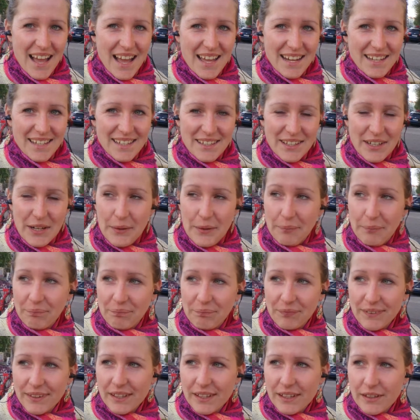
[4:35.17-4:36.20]
And
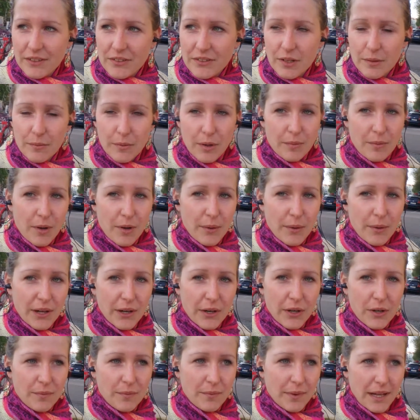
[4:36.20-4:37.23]
so I'm on my way
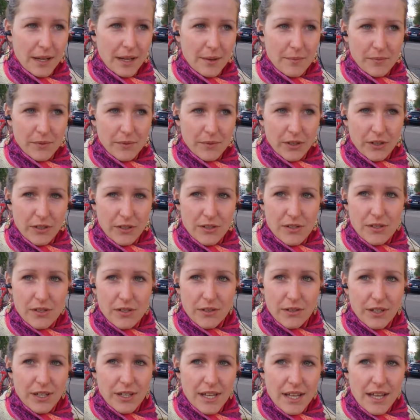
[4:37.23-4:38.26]
home. I'm going
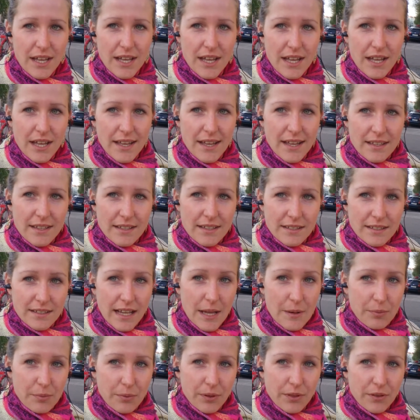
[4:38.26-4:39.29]
to
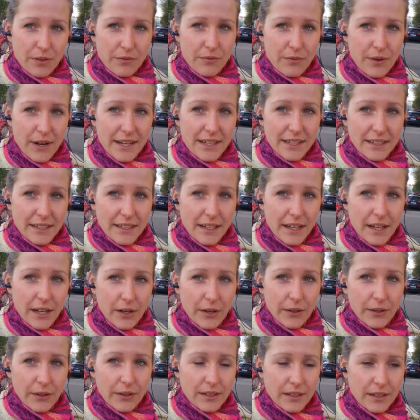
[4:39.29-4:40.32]
Skype with a friend
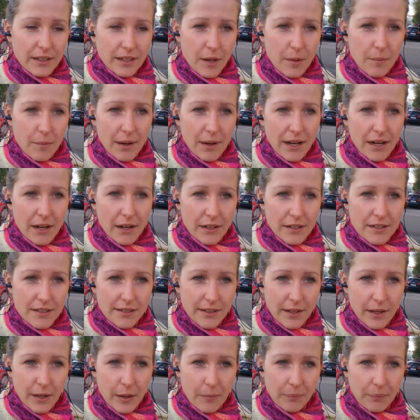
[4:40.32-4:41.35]
now about
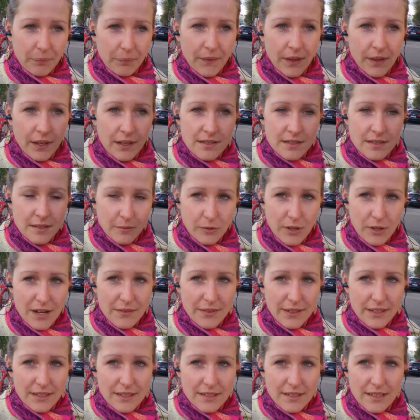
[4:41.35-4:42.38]
some
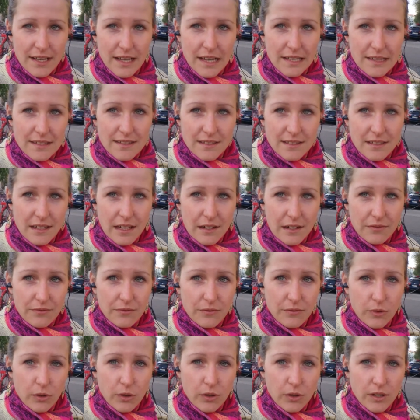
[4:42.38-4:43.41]
graphic design stuff
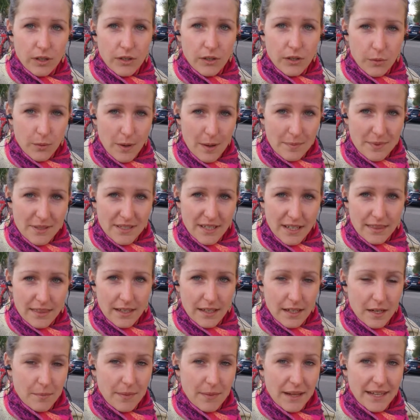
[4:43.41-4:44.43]
for a new website
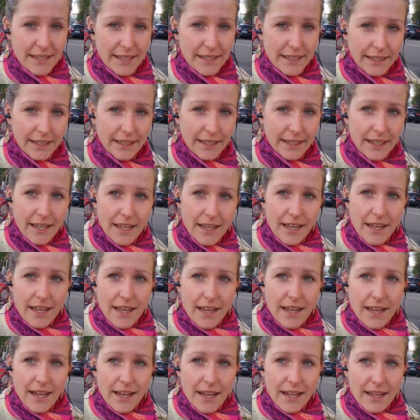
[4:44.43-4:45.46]
that I'm making,
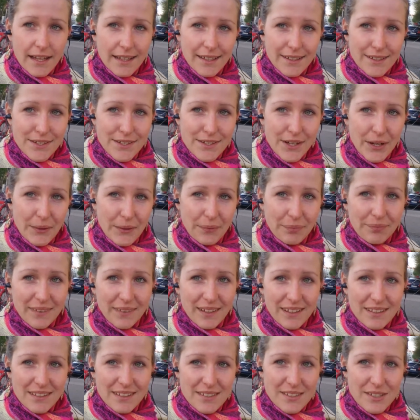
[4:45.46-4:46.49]
and yeah,
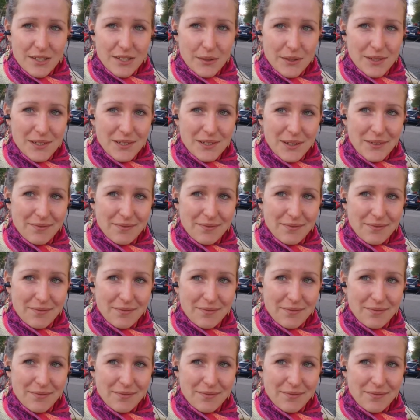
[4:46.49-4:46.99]
I'll see you at